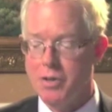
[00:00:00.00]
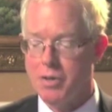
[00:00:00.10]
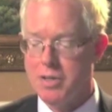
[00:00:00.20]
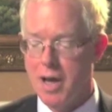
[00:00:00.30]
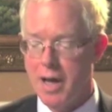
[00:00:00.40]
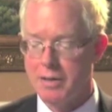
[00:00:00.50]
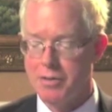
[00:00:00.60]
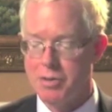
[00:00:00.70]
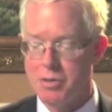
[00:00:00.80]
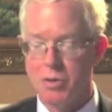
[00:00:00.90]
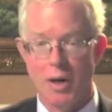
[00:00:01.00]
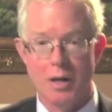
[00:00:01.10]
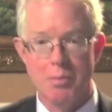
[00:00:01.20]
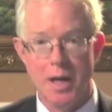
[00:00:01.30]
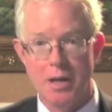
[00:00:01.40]
you're entitled to your
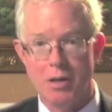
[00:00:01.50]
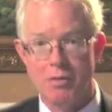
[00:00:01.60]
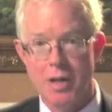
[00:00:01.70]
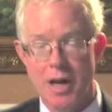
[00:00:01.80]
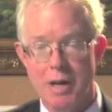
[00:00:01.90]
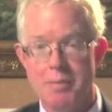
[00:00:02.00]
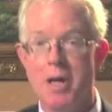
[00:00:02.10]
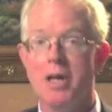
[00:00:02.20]
unpaid overtime,